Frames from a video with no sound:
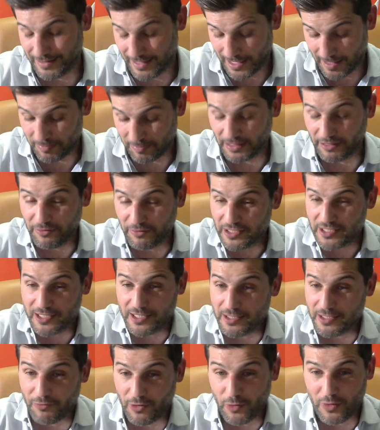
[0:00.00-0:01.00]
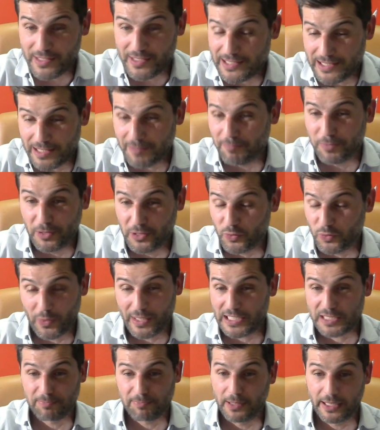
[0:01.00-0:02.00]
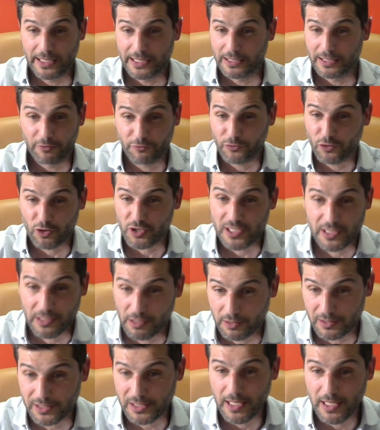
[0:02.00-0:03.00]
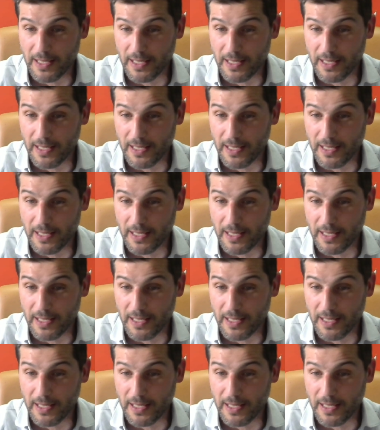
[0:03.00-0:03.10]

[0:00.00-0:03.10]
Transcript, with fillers: i believe this is very simple to explain of course not